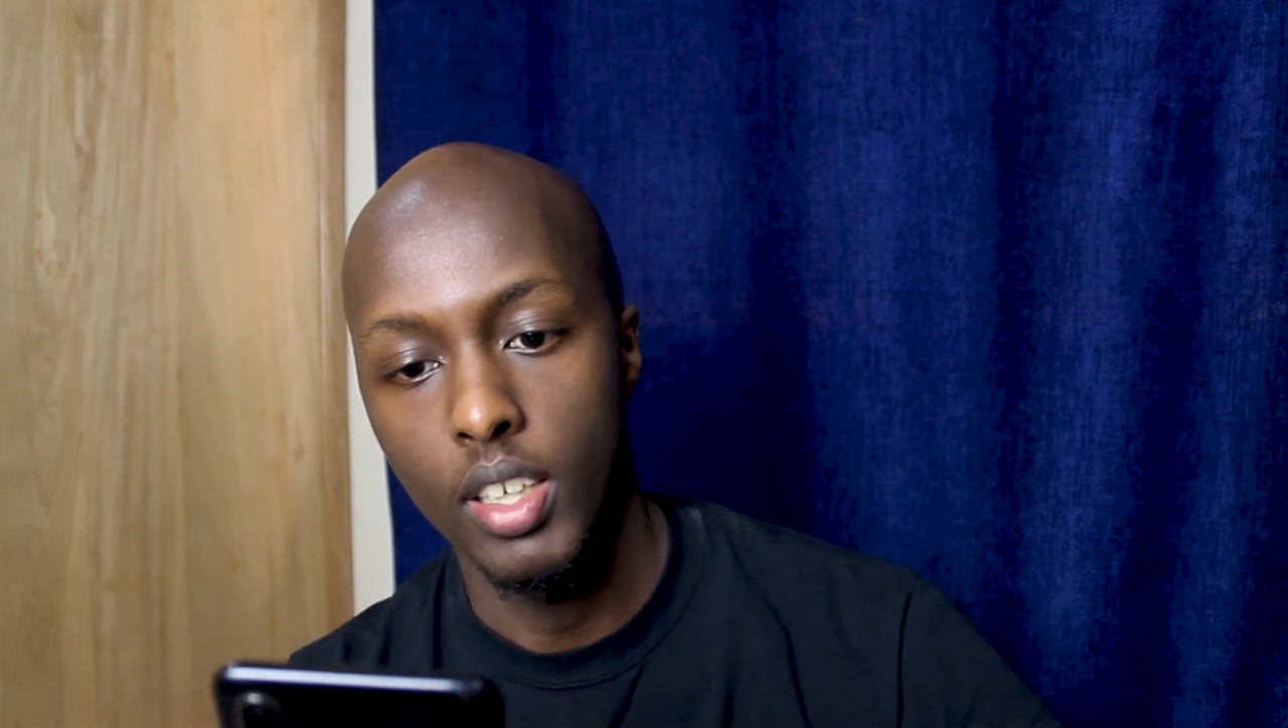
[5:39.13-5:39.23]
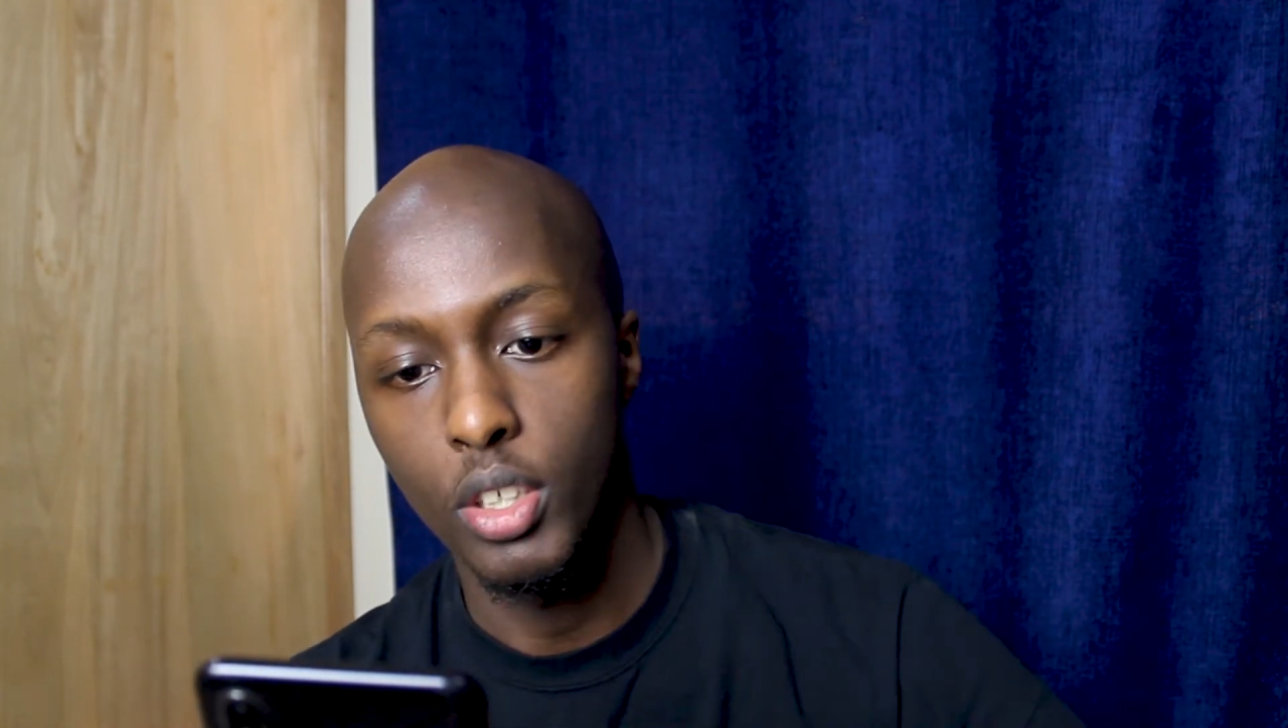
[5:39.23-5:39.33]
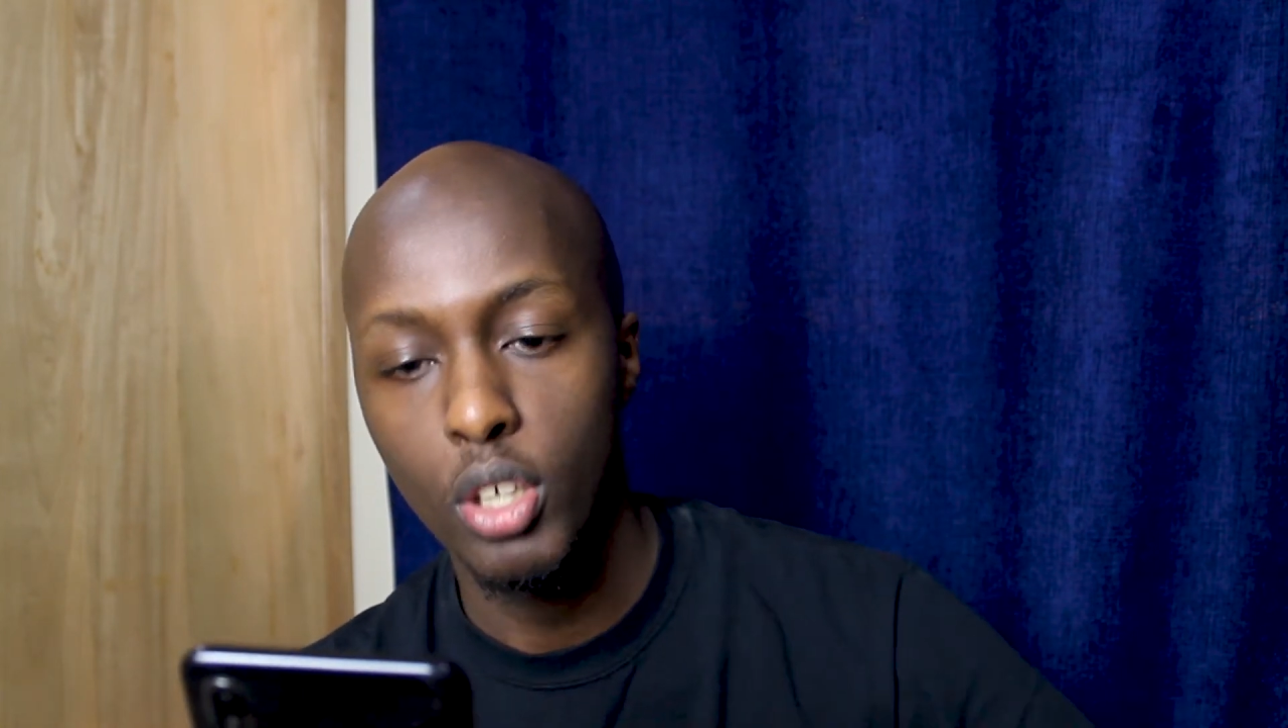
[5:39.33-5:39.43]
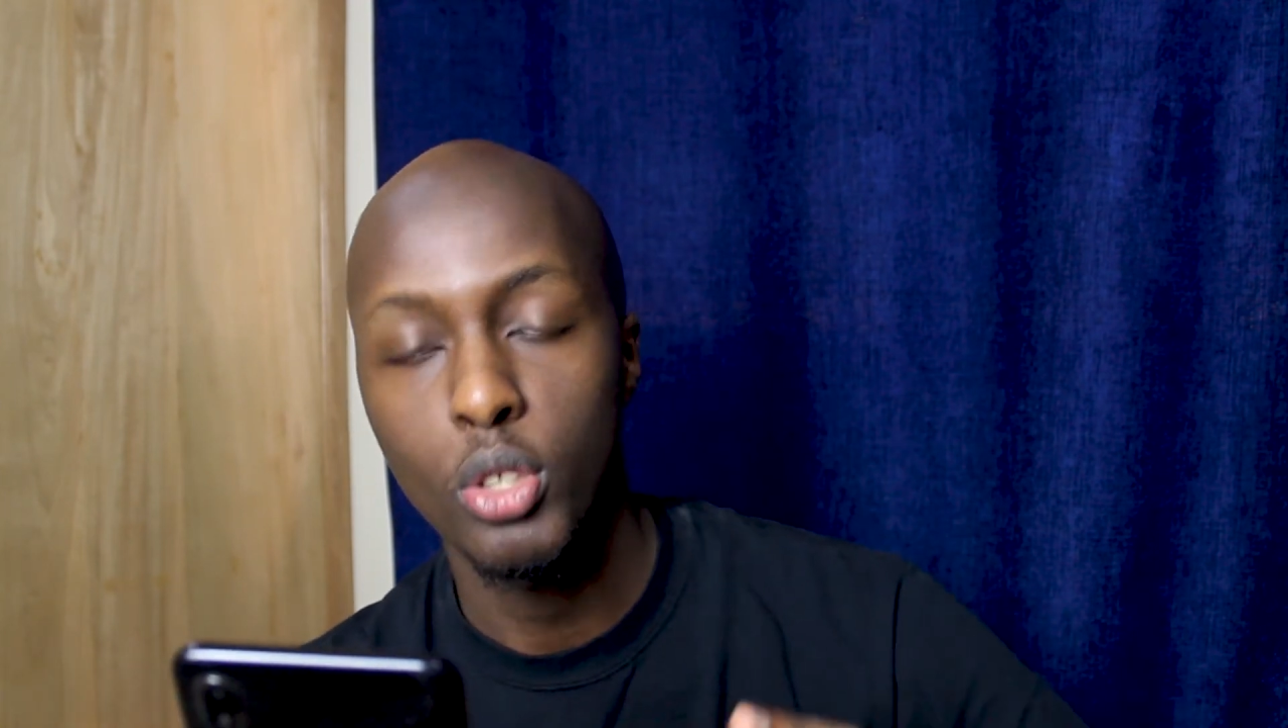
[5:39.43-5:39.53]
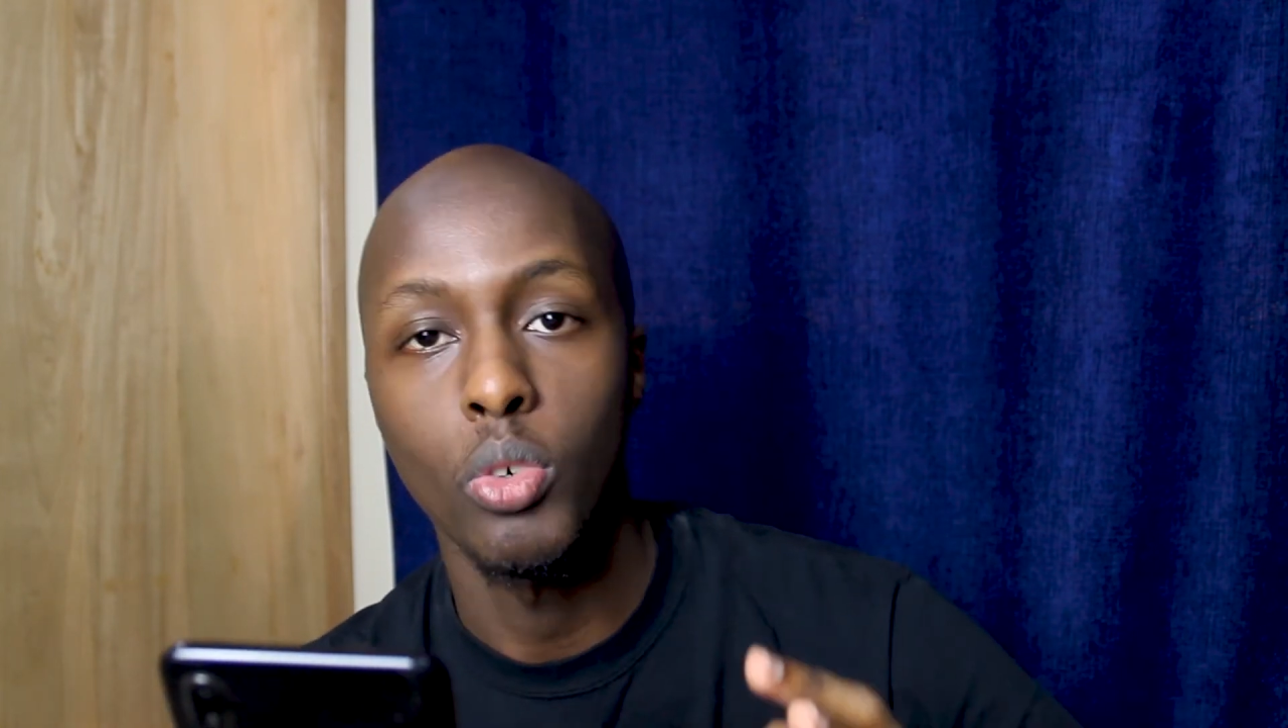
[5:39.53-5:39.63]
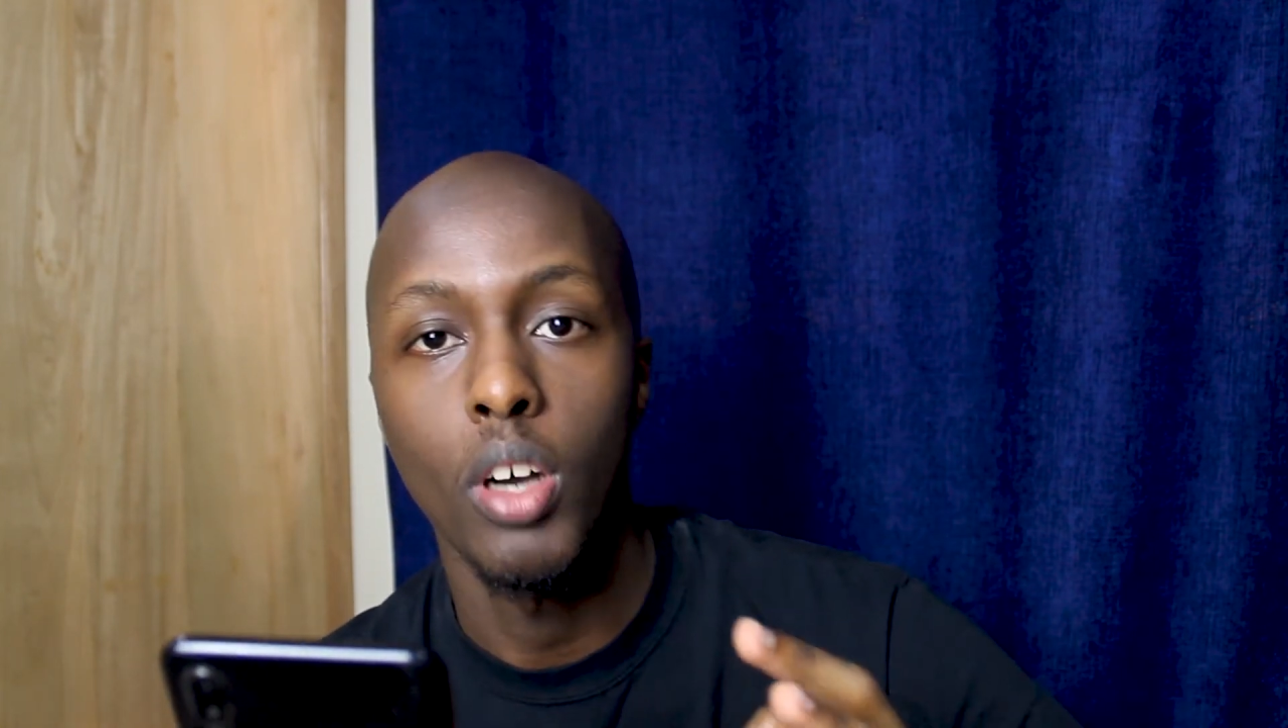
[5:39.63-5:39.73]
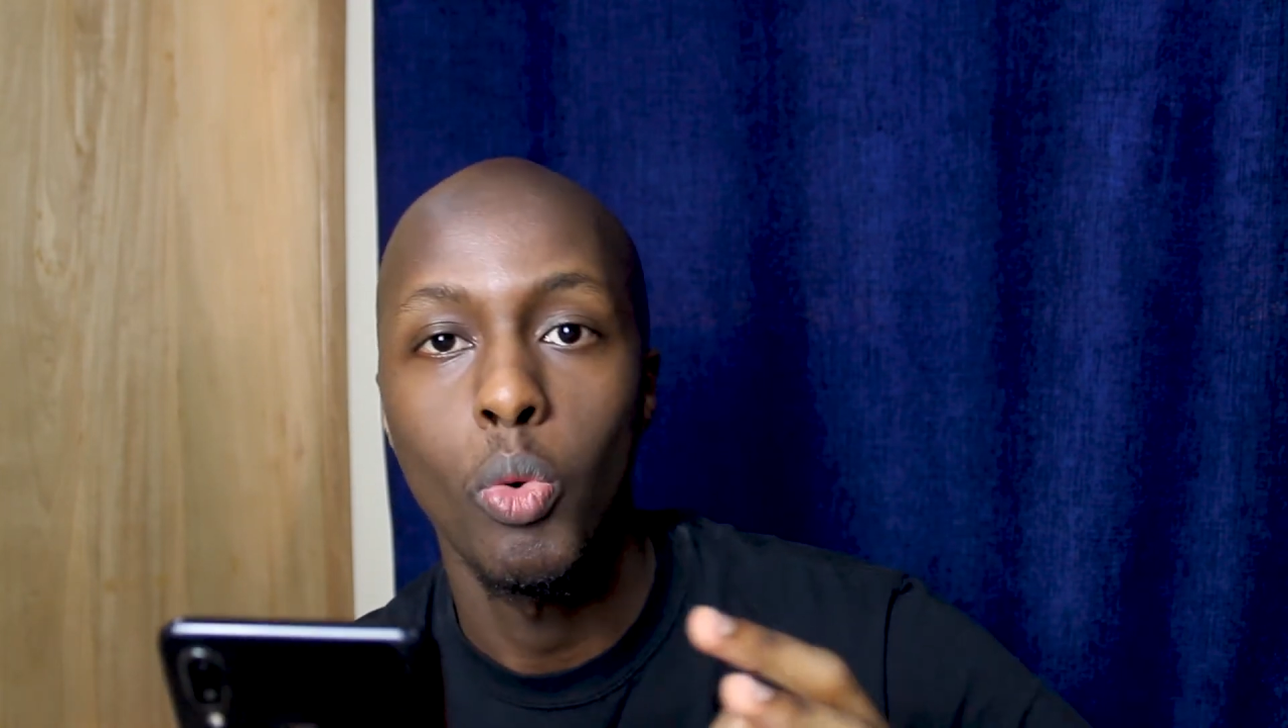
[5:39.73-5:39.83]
Joshua